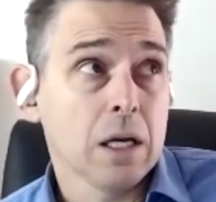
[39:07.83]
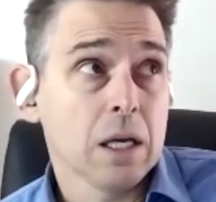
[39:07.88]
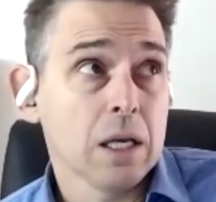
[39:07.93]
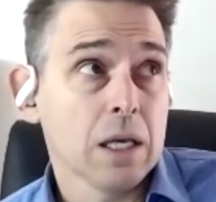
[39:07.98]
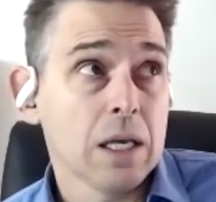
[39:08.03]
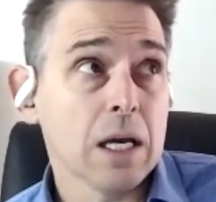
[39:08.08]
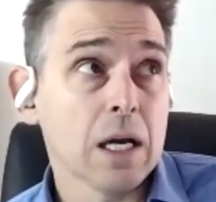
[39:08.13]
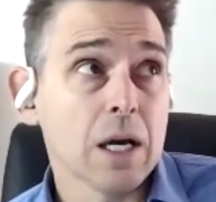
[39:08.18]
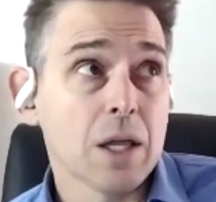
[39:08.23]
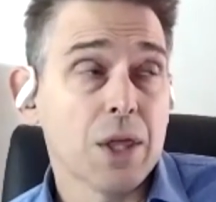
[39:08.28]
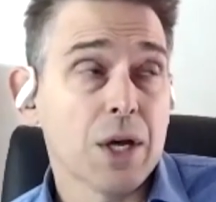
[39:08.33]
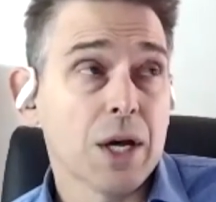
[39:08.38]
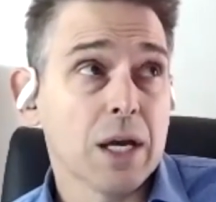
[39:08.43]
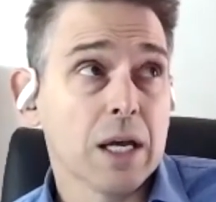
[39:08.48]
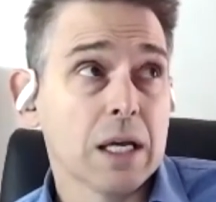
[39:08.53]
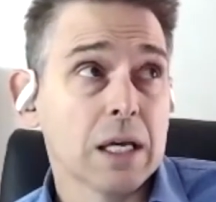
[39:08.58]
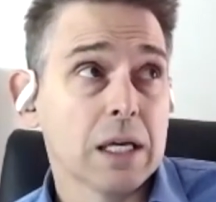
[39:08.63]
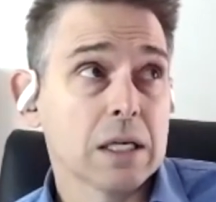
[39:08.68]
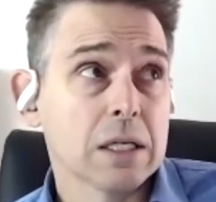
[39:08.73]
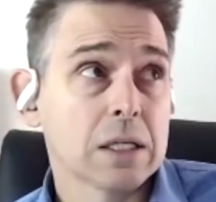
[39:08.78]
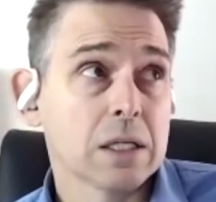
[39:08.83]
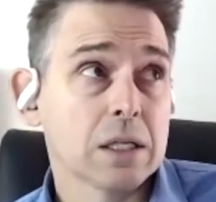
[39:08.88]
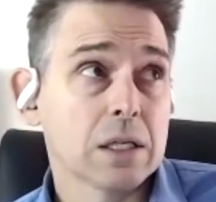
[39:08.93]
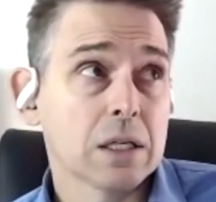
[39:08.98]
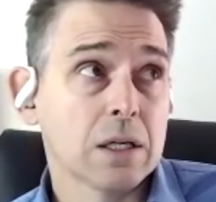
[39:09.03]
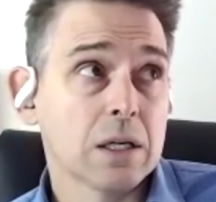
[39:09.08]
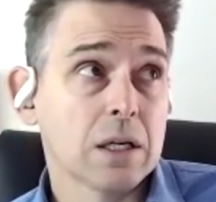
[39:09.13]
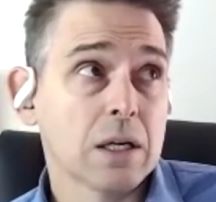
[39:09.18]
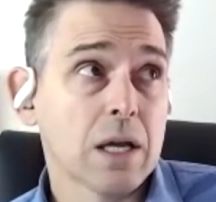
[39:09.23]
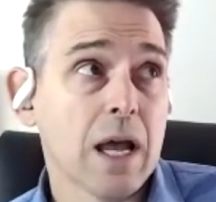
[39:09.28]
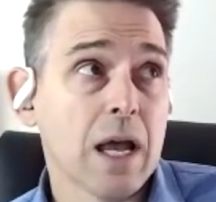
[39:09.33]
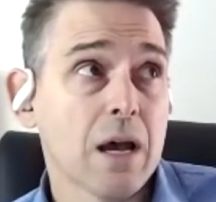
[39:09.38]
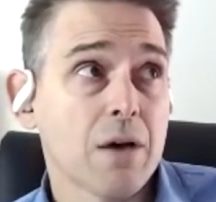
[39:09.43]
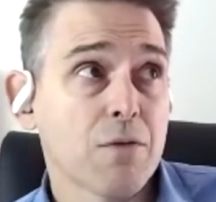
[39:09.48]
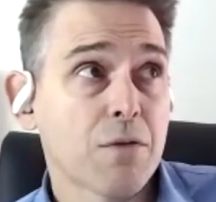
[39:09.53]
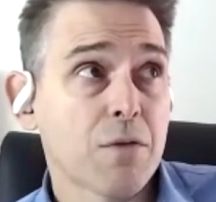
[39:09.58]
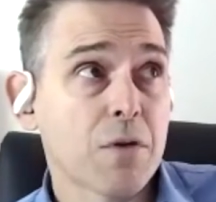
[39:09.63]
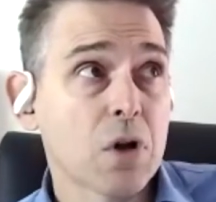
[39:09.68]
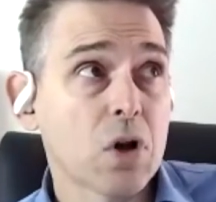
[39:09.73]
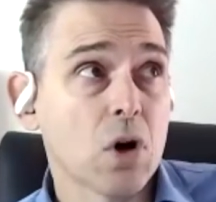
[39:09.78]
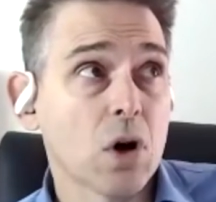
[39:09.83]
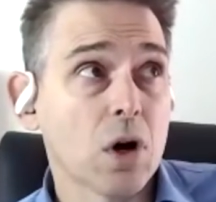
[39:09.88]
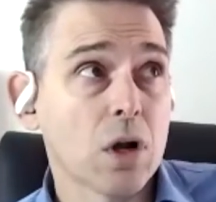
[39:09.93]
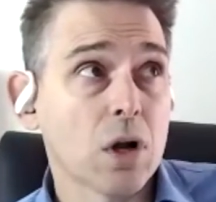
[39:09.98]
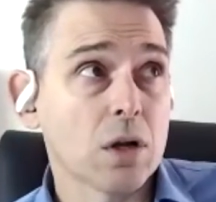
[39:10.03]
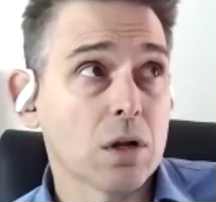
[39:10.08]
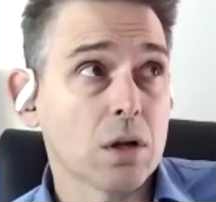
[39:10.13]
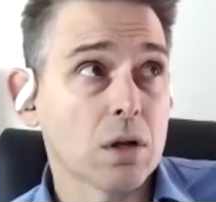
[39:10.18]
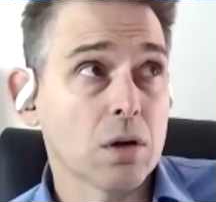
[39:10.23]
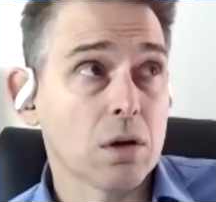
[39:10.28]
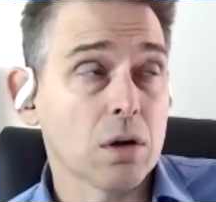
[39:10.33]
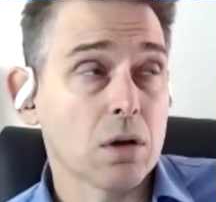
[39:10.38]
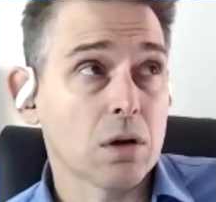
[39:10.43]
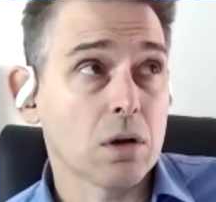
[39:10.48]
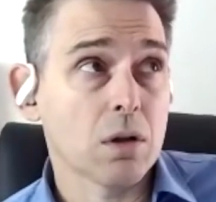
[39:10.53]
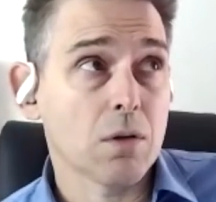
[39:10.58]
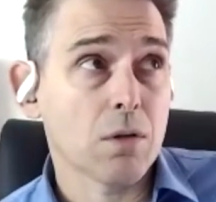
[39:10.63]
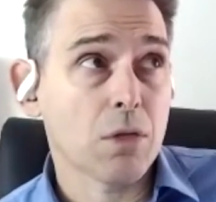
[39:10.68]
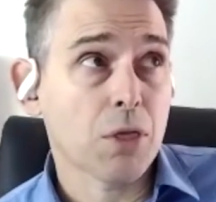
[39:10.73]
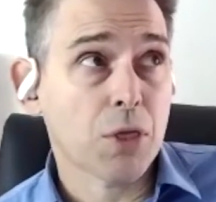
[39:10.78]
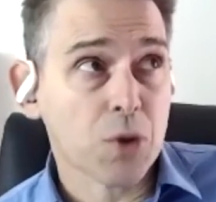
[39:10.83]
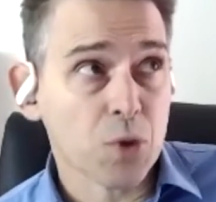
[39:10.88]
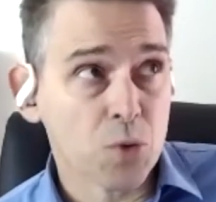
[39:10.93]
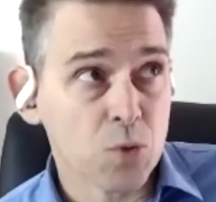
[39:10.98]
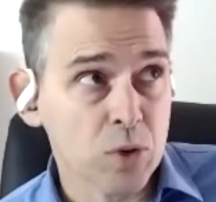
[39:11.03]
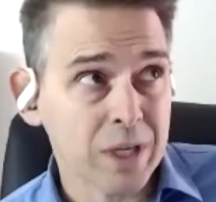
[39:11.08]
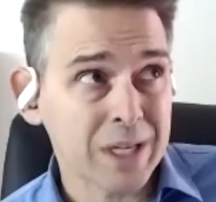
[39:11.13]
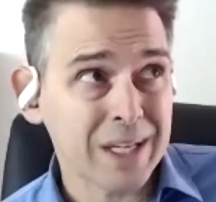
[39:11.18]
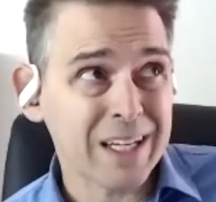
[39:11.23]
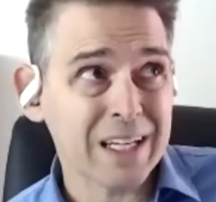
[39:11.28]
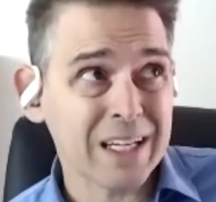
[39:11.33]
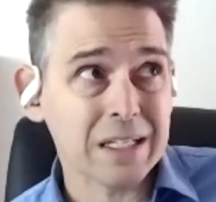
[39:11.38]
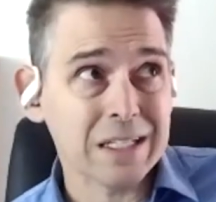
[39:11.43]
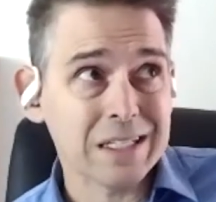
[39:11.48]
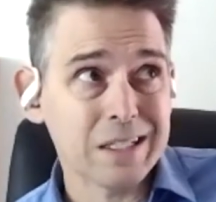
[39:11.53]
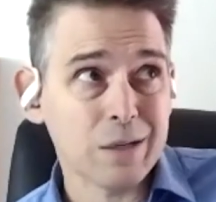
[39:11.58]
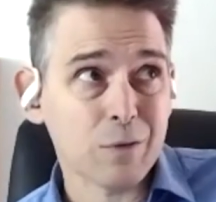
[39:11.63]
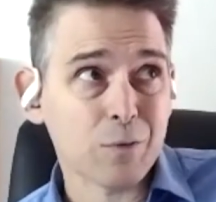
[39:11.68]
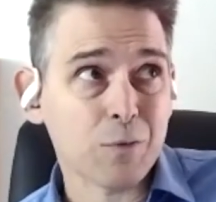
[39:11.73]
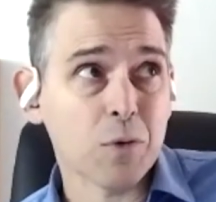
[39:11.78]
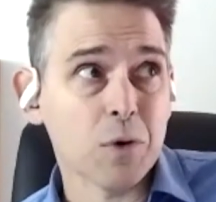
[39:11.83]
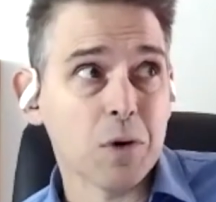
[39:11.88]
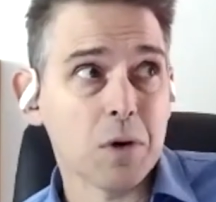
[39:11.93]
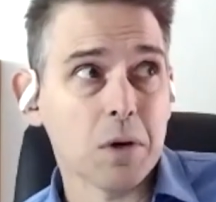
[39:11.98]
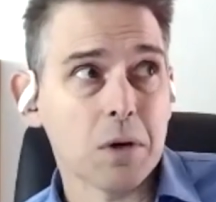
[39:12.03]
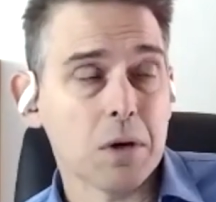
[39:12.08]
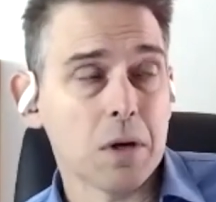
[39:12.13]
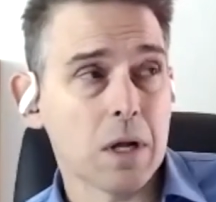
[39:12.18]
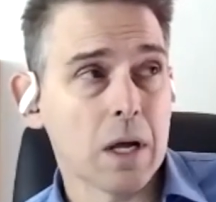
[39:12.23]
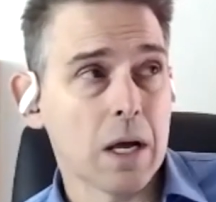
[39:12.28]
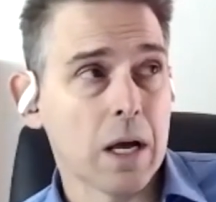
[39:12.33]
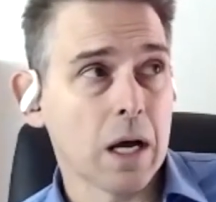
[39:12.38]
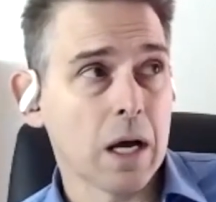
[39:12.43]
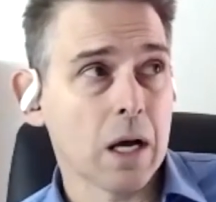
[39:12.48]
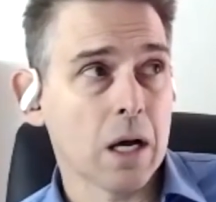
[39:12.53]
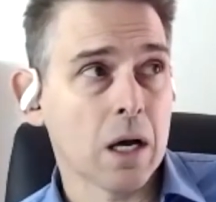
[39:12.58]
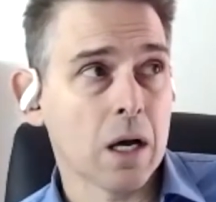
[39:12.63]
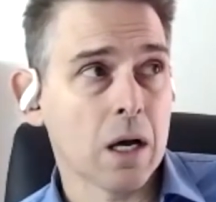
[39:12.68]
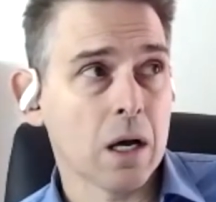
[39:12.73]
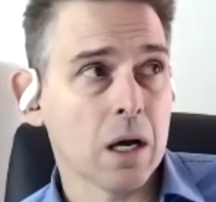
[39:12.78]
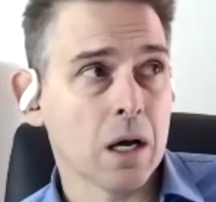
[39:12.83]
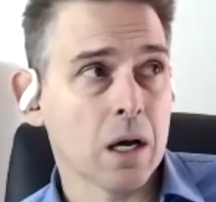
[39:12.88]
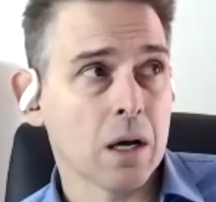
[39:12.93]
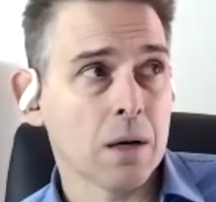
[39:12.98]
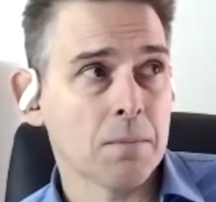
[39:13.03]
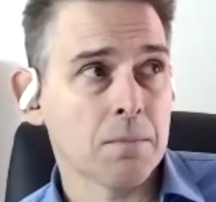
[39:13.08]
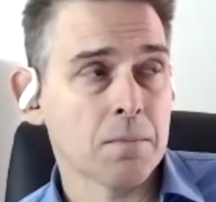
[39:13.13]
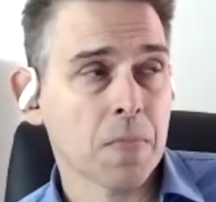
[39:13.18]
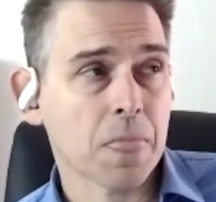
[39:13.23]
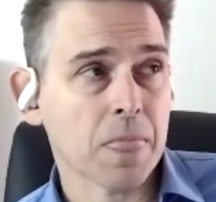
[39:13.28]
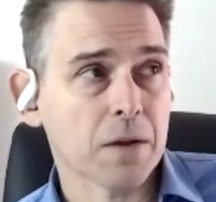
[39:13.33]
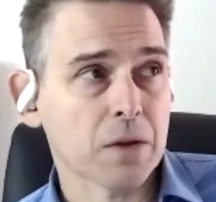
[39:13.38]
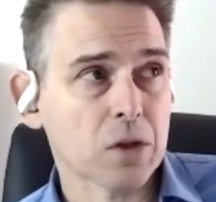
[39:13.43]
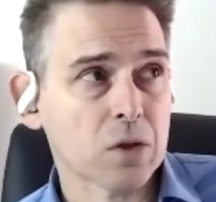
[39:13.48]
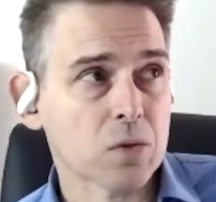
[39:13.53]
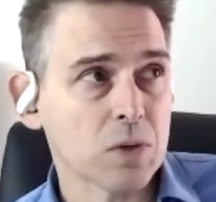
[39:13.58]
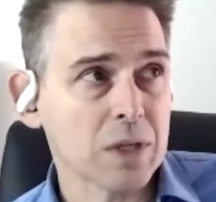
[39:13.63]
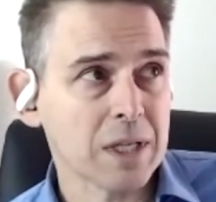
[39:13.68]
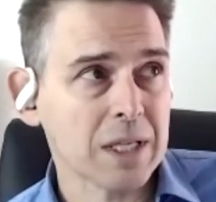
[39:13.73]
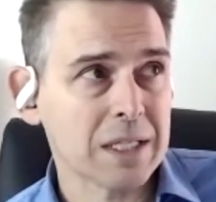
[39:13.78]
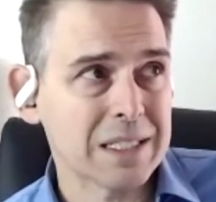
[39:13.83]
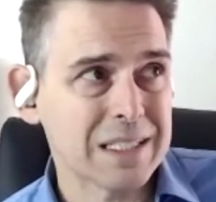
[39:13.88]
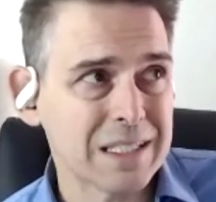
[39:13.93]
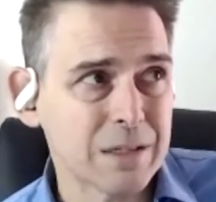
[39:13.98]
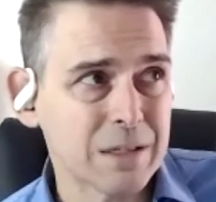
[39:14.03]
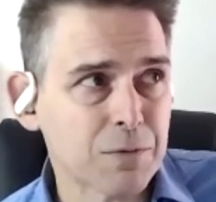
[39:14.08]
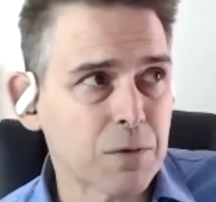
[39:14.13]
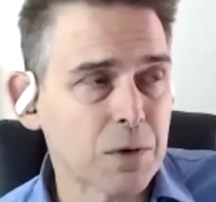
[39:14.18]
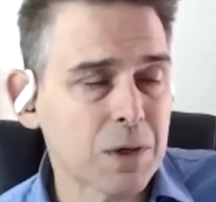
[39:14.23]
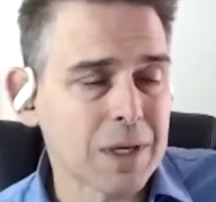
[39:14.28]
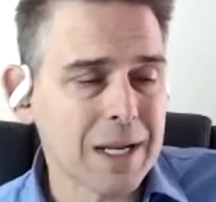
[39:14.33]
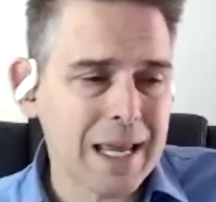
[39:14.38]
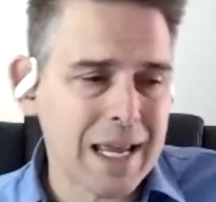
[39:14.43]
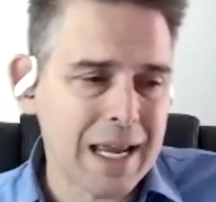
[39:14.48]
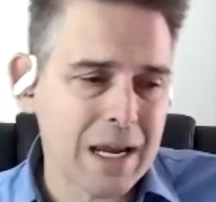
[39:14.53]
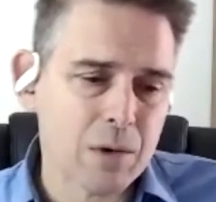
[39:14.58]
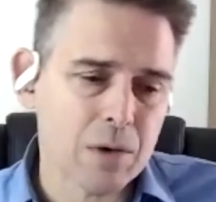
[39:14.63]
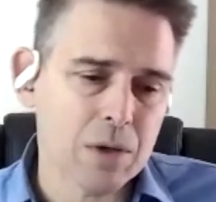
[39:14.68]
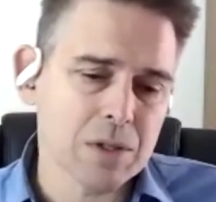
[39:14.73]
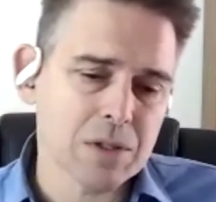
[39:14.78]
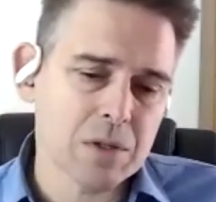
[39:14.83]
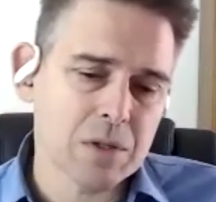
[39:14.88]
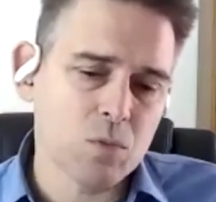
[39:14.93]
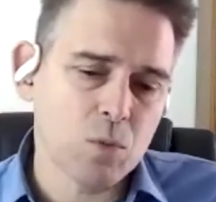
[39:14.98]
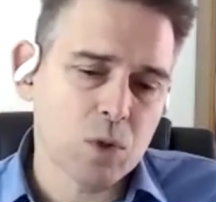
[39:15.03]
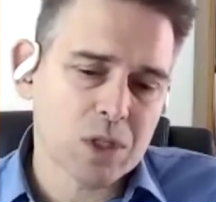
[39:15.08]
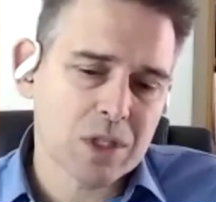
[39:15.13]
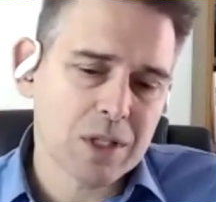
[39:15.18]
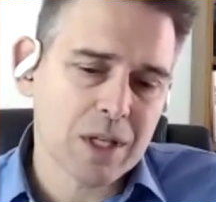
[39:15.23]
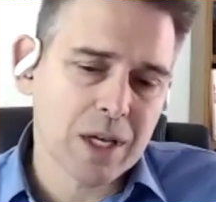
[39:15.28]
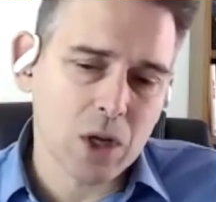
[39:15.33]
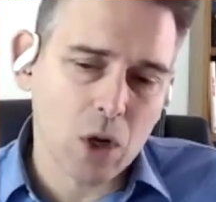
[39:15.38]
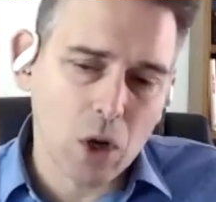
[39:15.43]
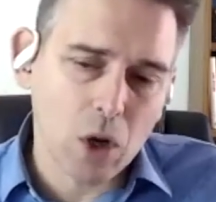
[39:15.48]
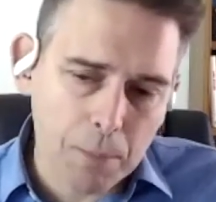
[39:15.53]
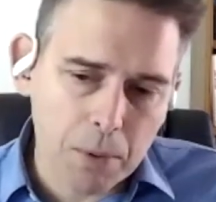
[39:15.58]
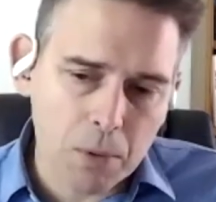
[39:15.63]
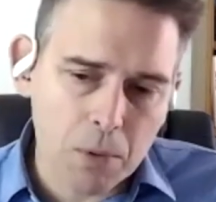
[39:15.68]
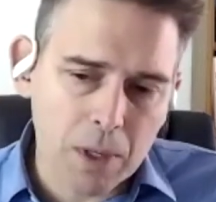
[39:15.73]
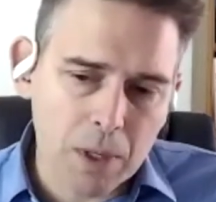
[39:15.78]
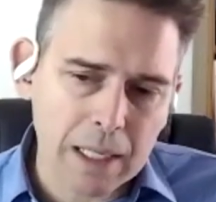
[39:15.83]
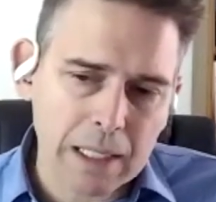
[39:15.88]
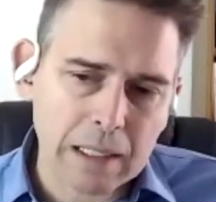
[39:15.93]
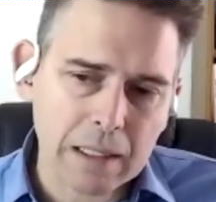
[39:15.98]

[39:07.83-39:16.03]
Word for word: yeah, they have got three different um, three different areas in which they operate.